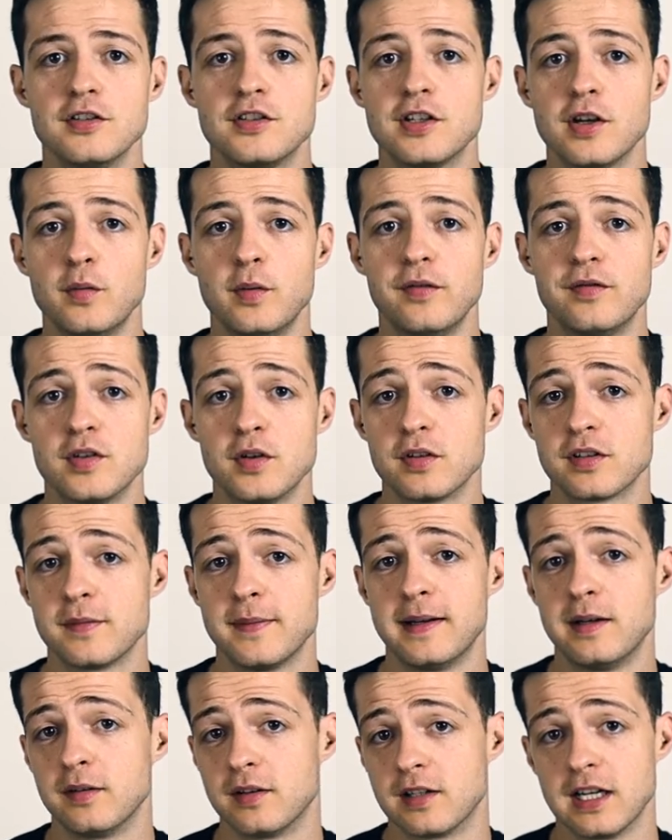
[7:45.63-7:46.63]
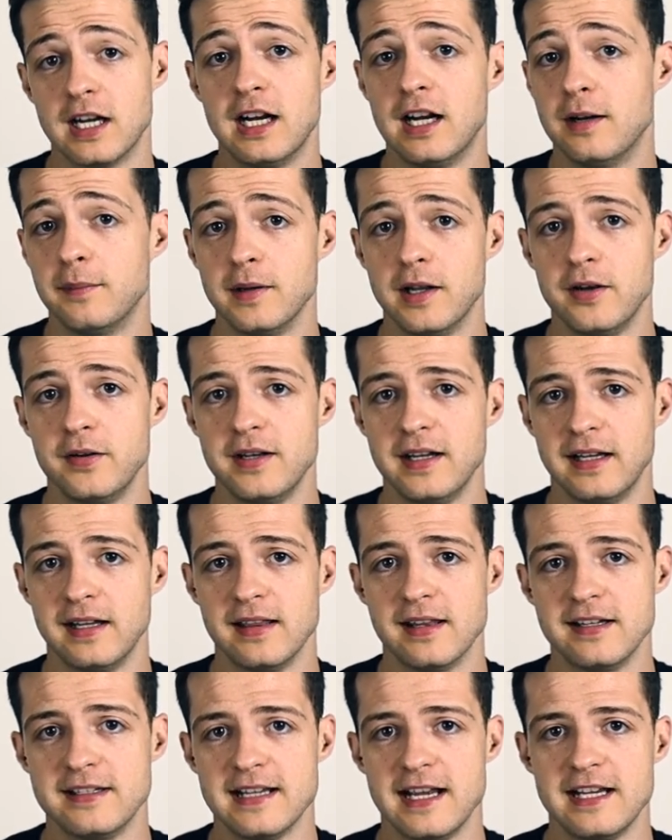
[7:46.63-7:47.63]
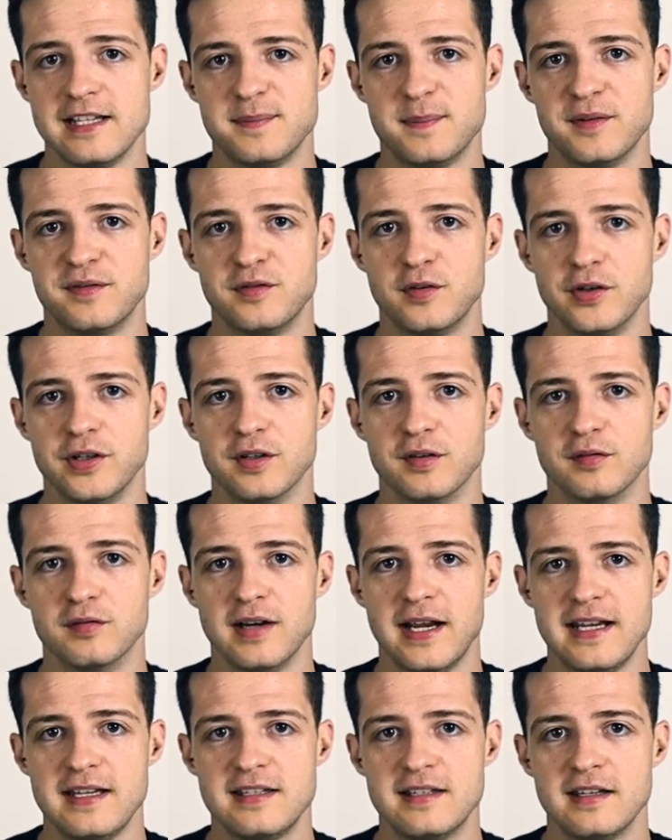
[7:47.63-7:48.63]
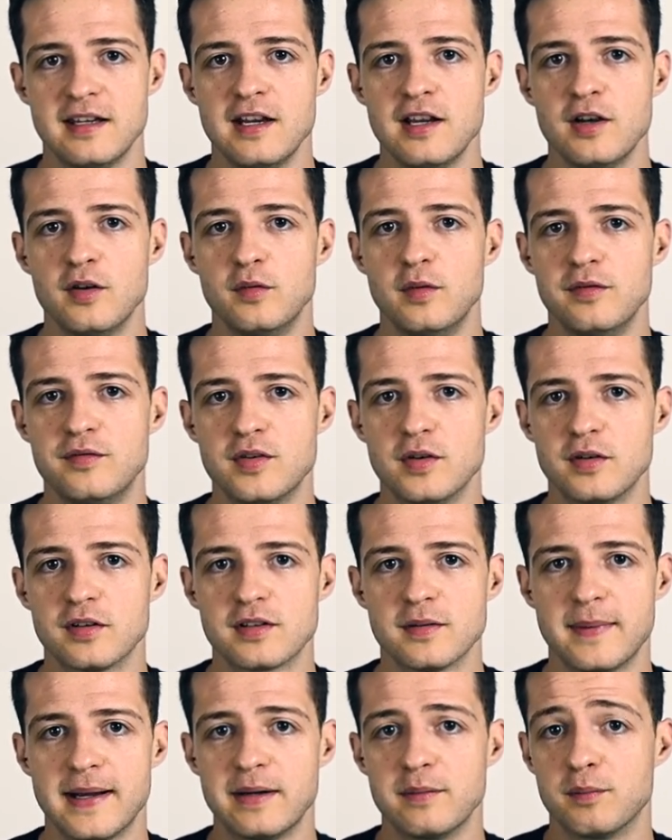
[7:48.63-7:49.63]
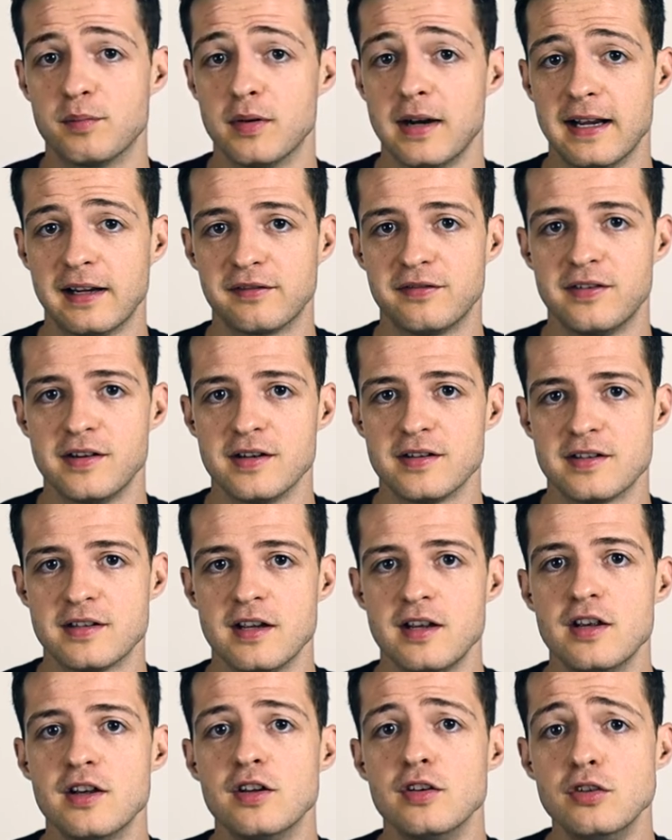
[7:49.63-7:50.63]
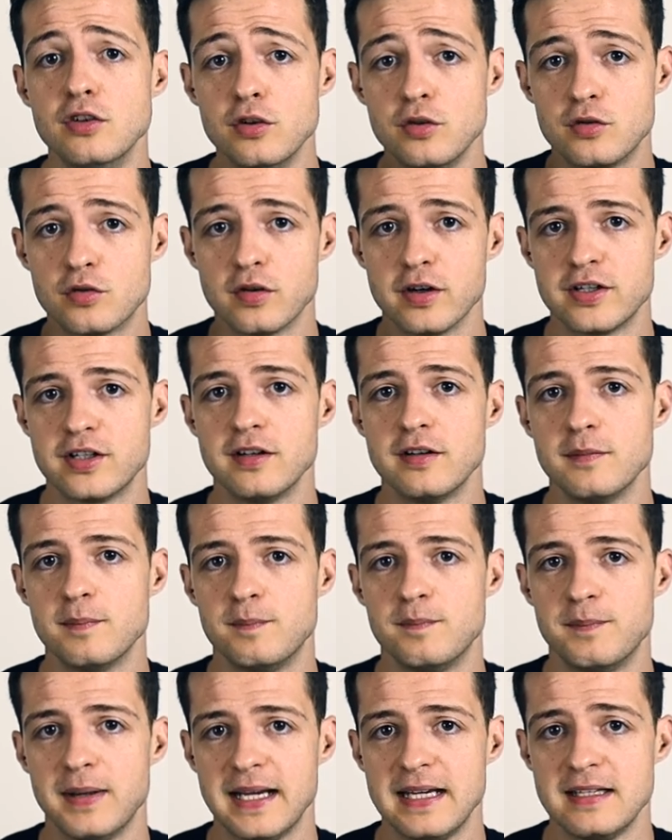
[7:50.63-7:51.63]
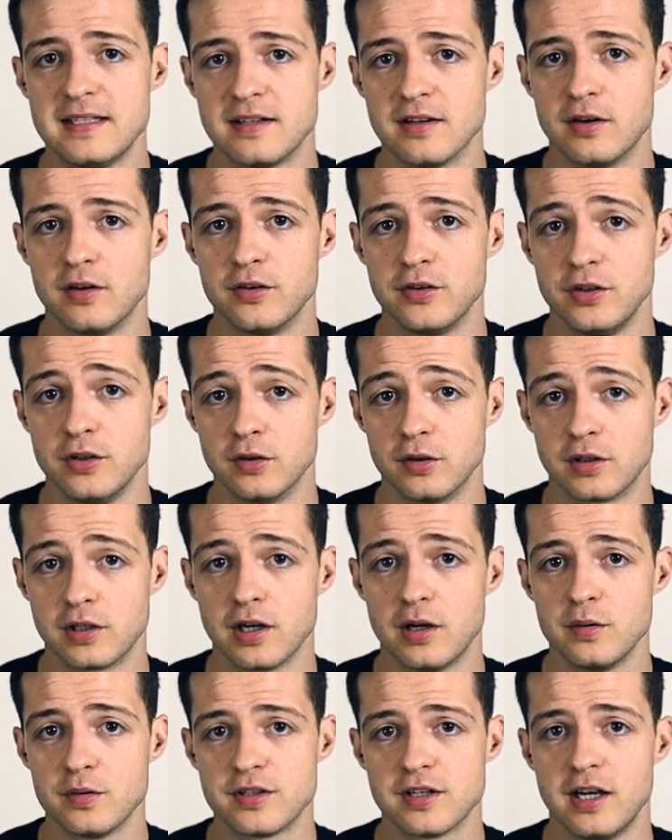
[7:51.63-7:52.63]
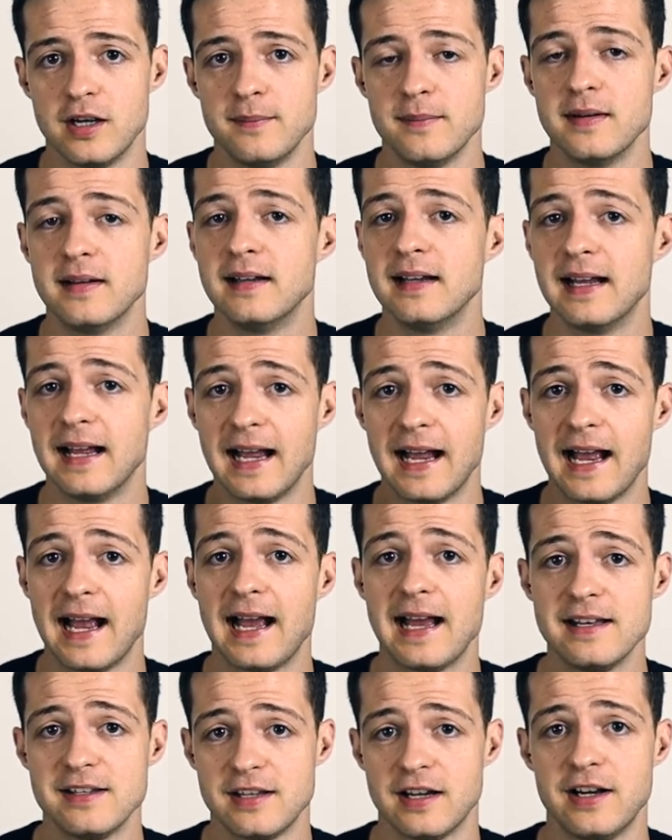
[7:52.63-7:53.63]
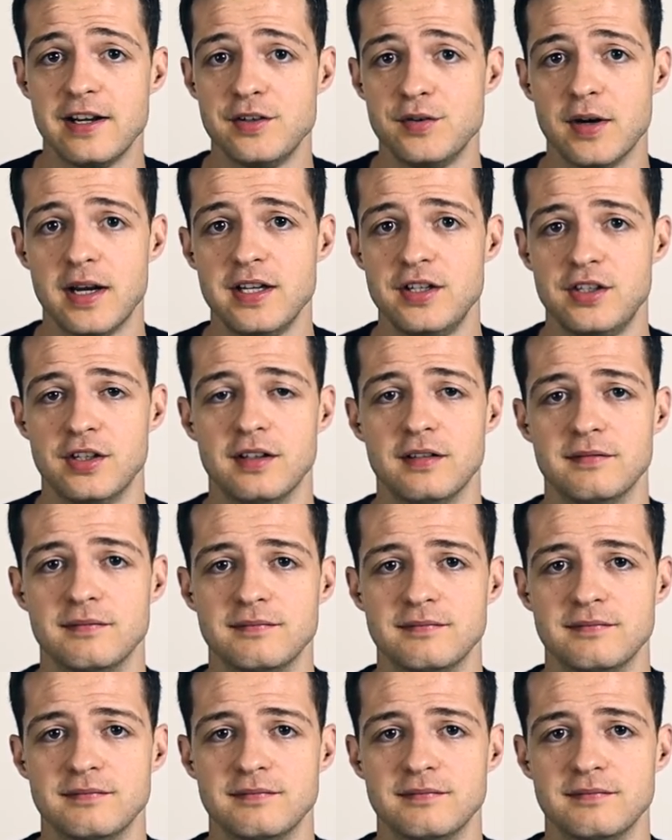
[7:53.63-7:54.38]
So we've talked about carb loading in the days before your race, we've talked about breakfast, nutrition based on your goal time, and hydration.